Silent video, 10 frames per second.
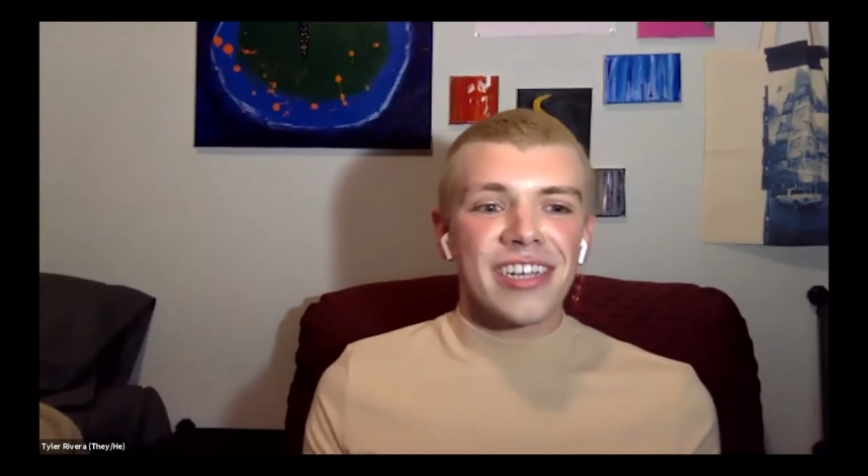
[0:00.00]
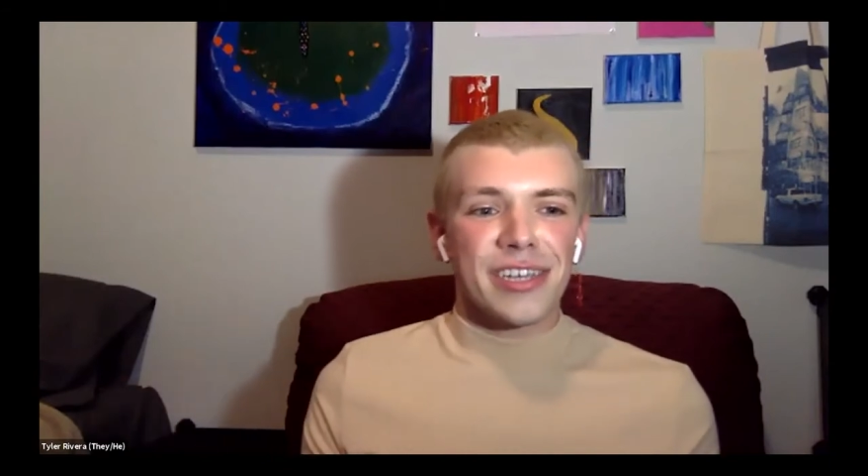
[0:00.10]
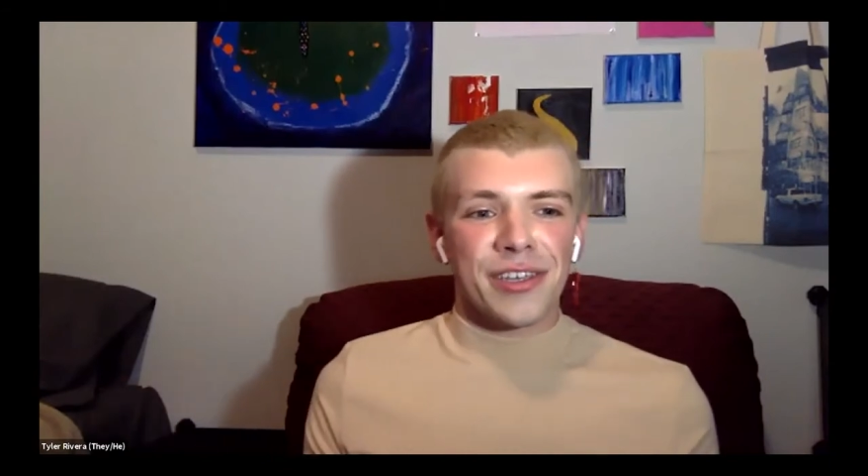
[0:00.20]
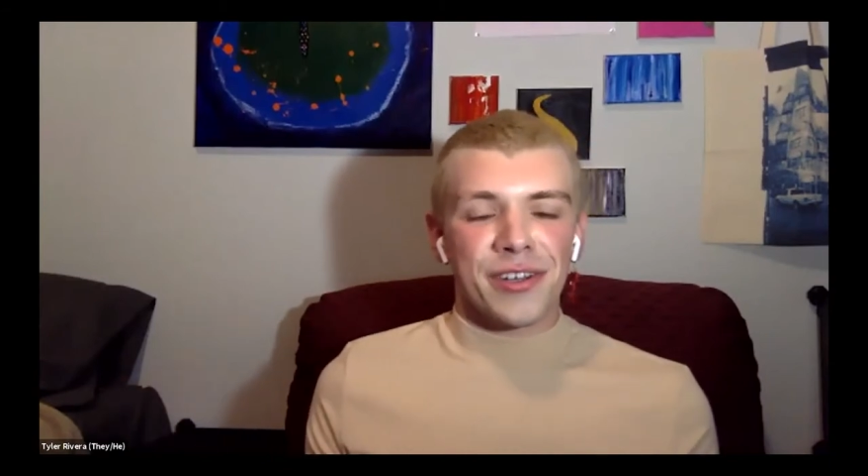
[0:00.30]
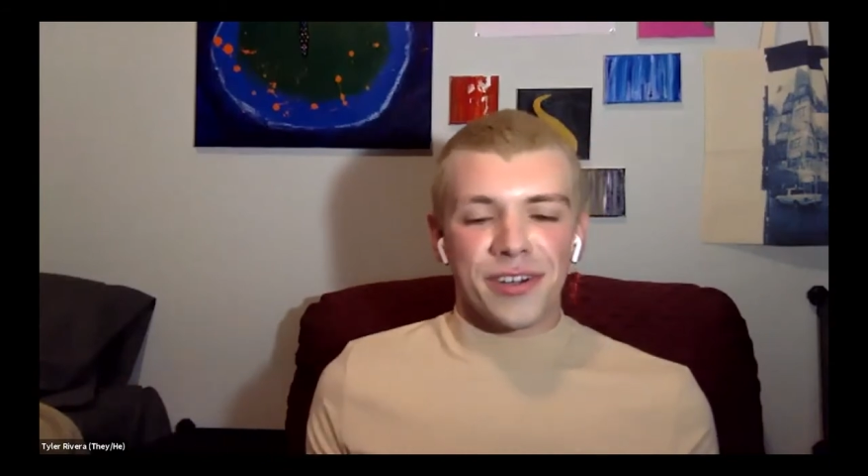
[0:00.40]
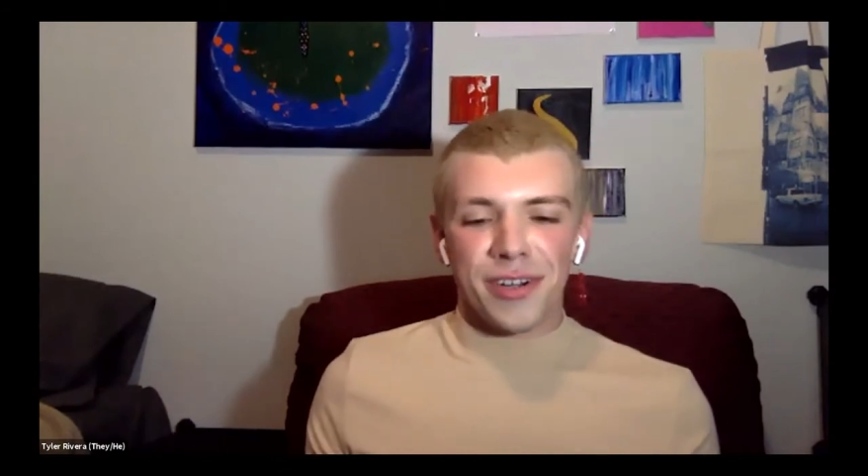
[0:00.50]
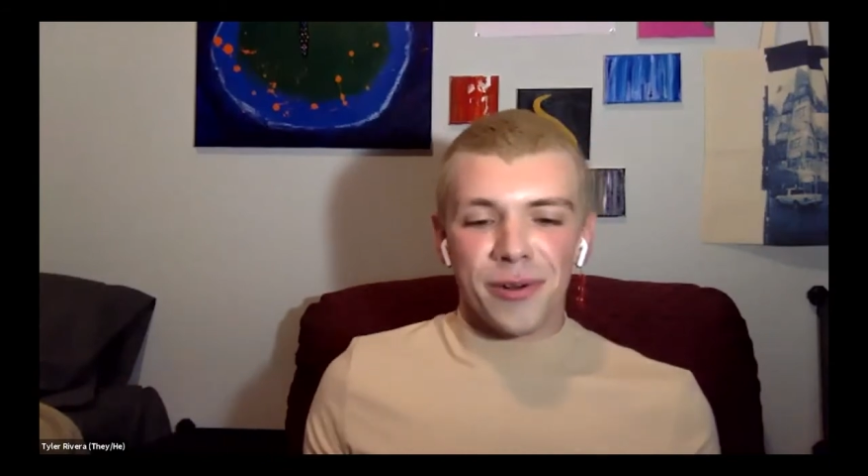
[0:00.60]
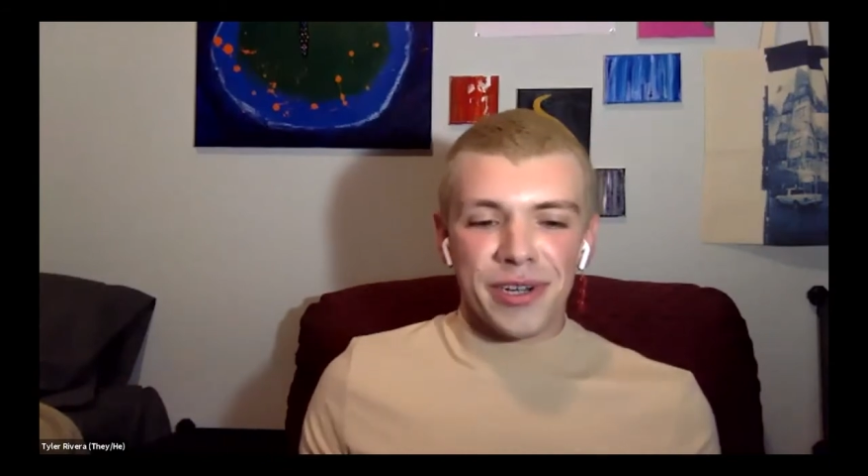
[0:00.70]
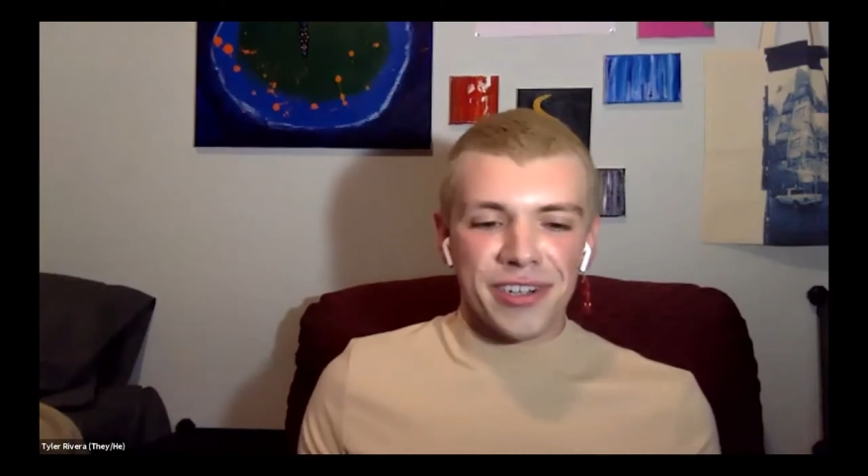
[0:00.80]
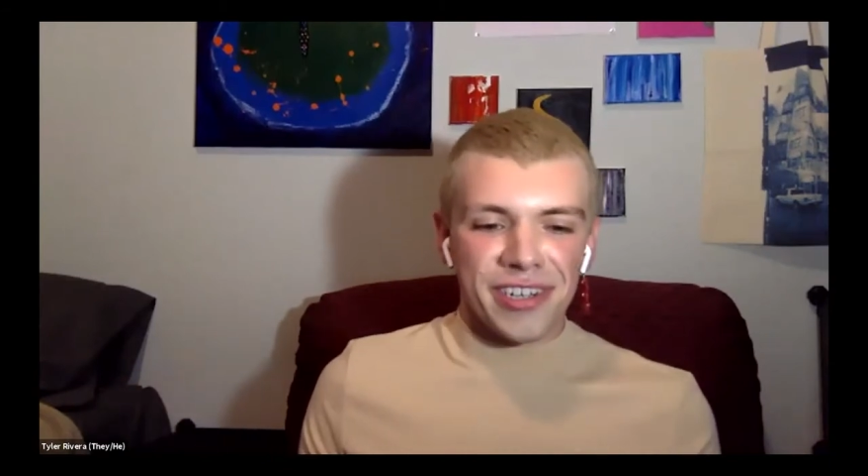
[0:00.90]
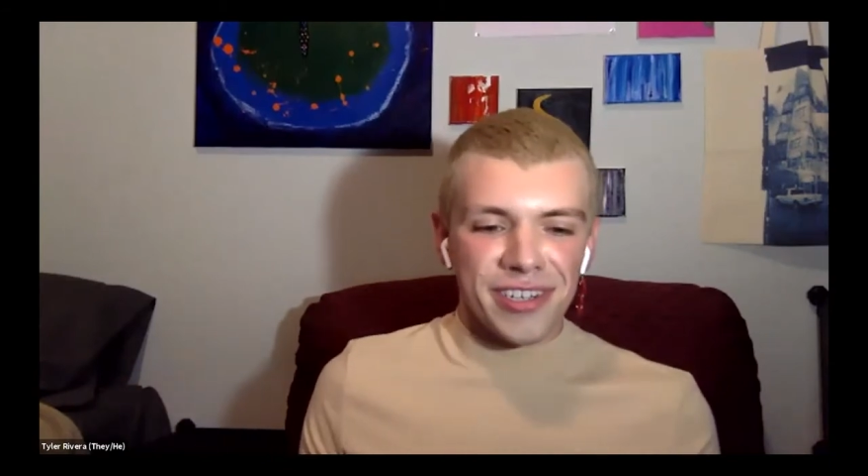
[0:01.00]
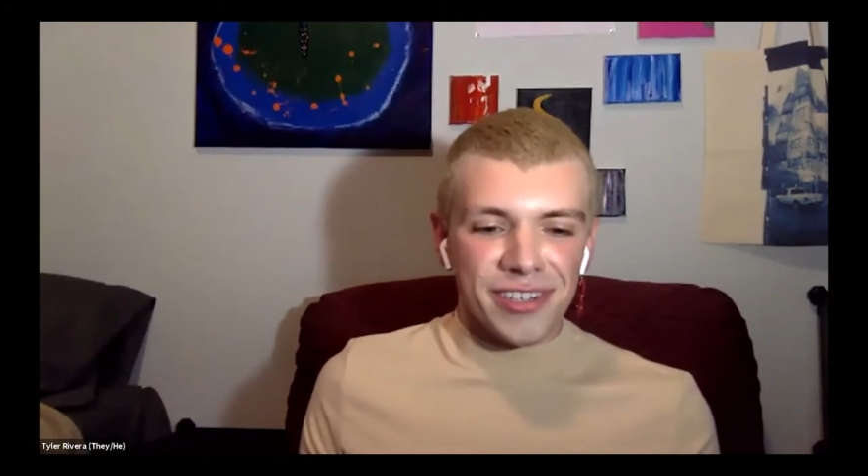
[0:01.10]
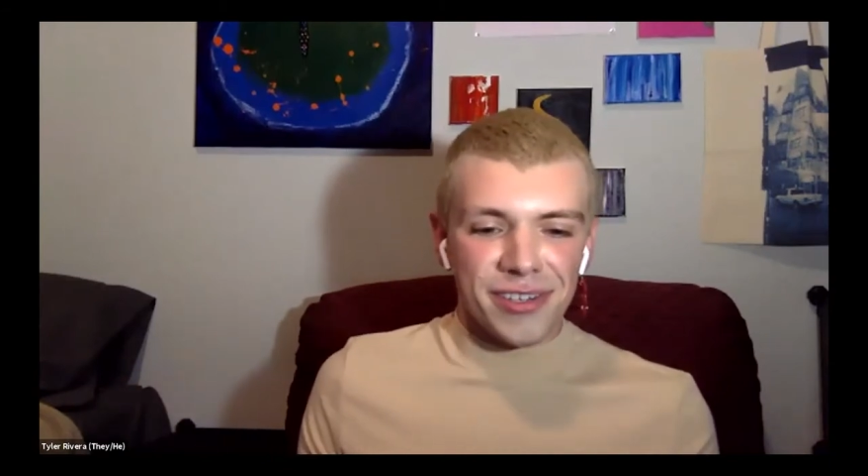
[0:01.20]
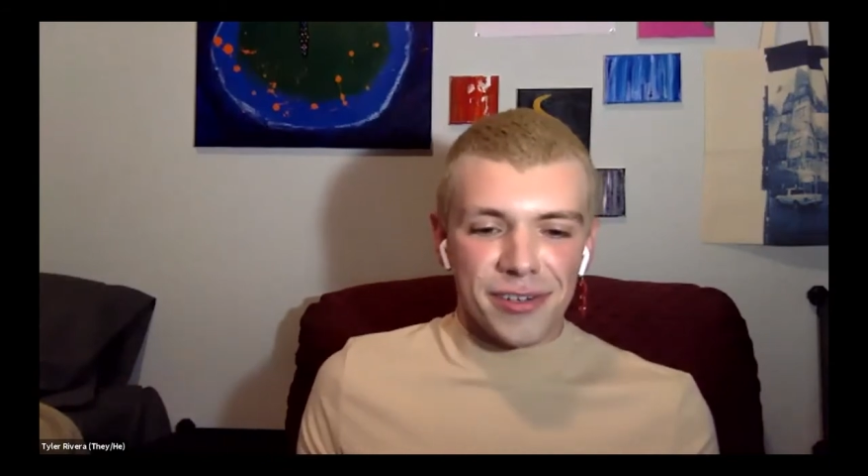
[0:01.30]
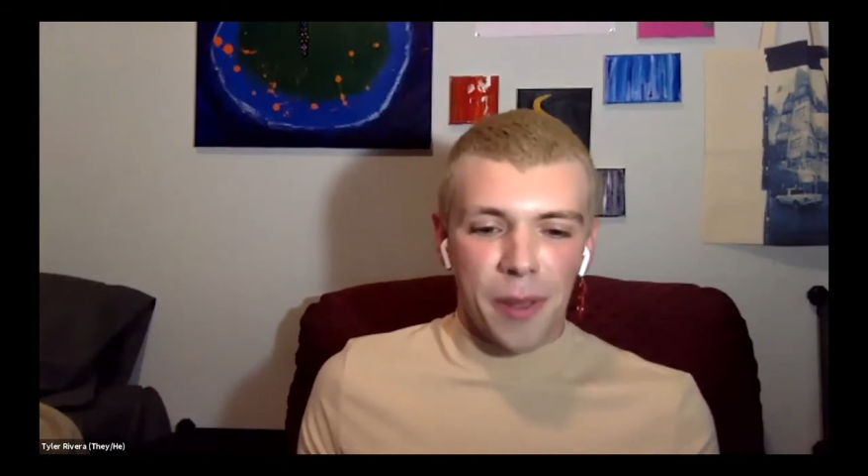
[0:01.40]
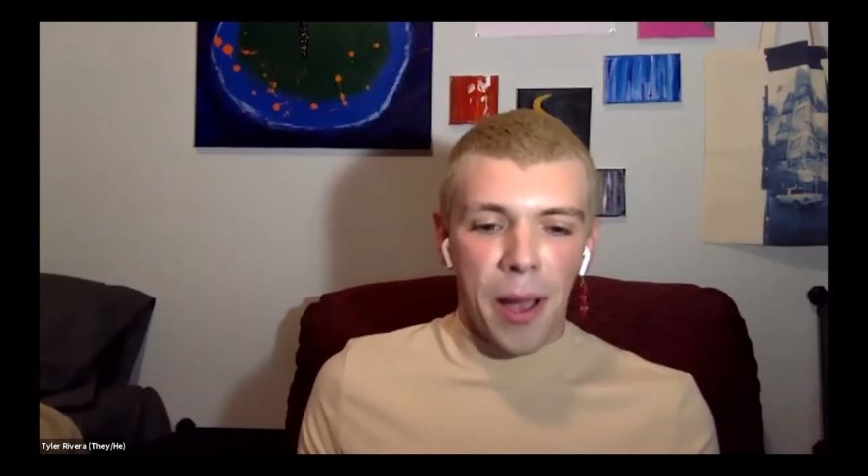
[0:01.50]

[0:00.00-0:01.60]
your queerness,